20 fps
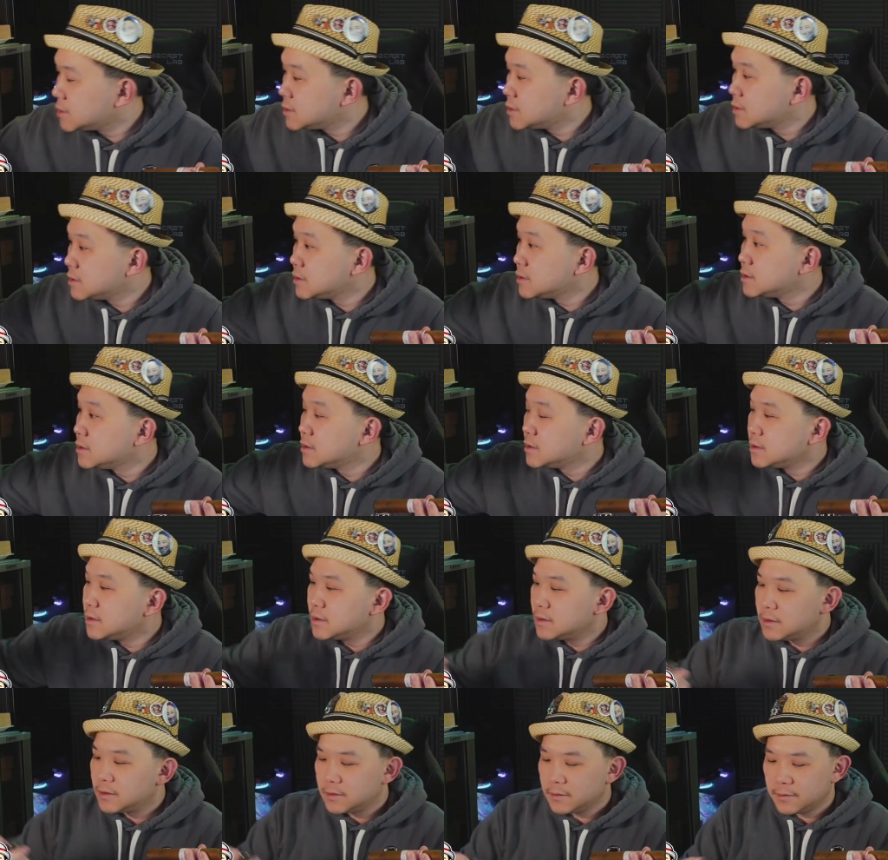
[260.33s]

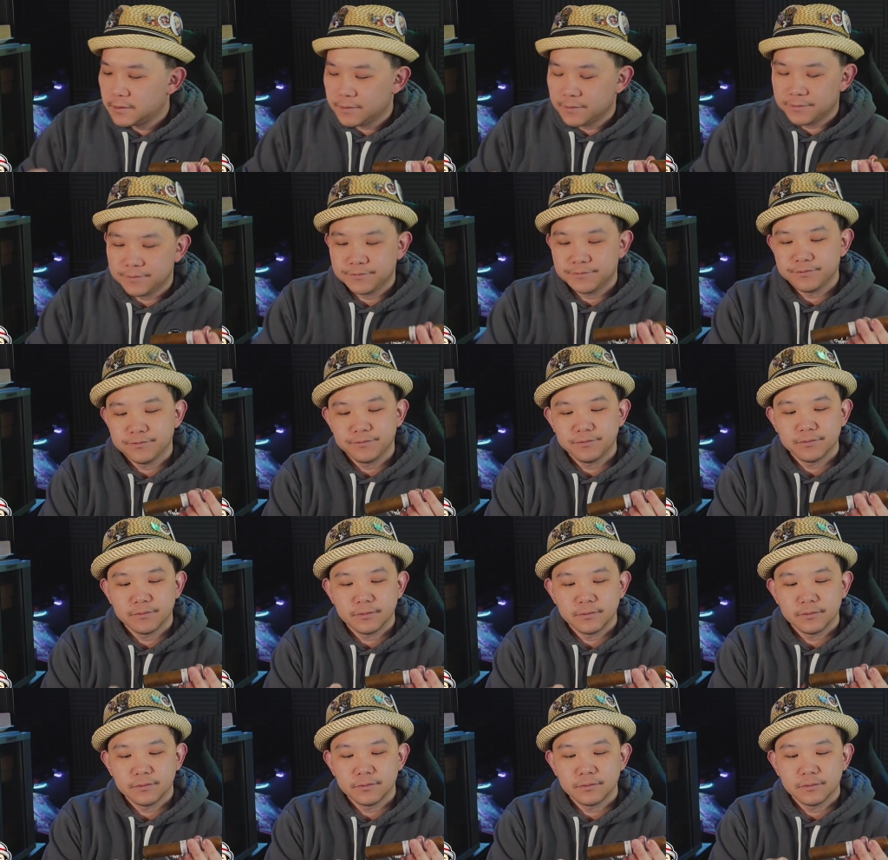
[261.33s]

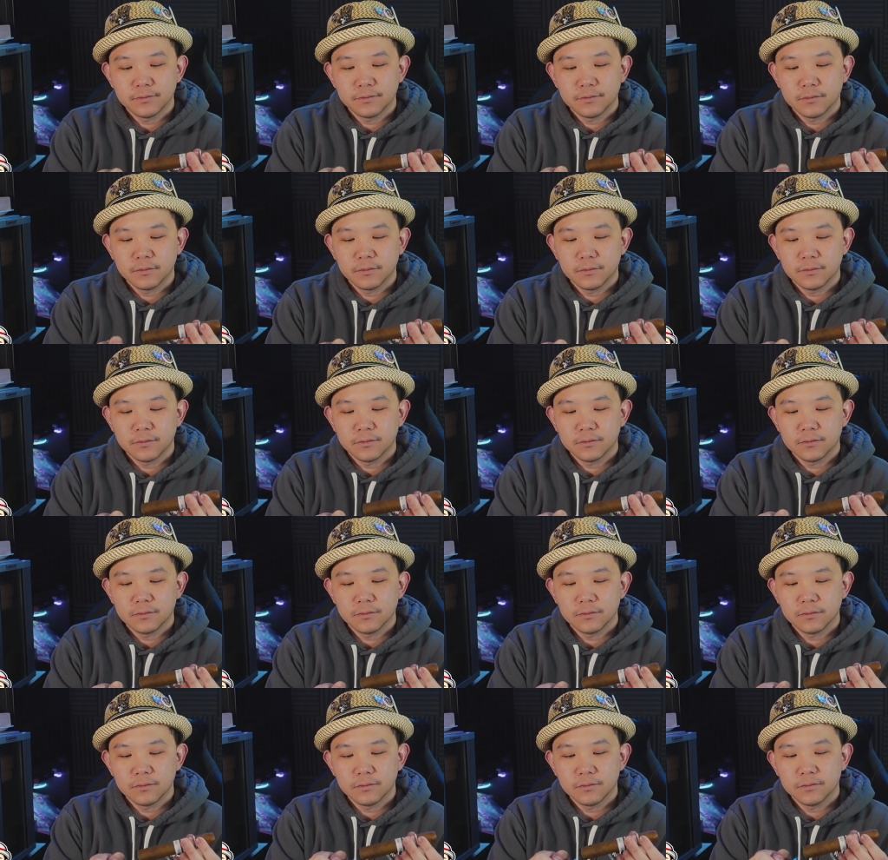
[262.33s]

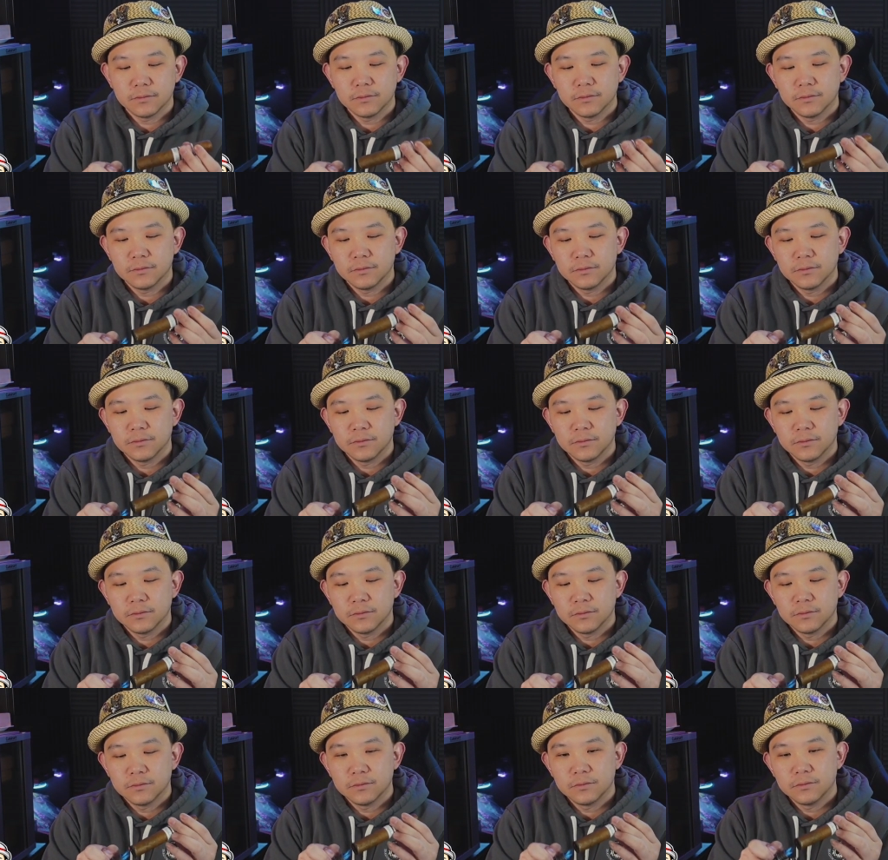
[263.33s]

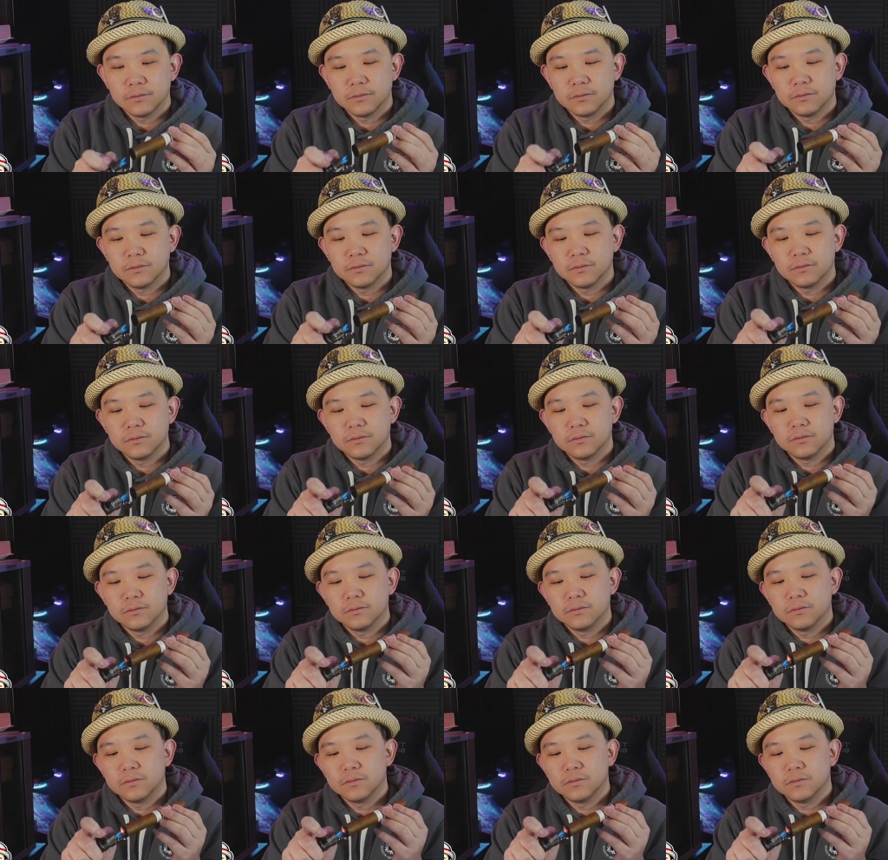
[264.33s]
No one is speaking in this clip.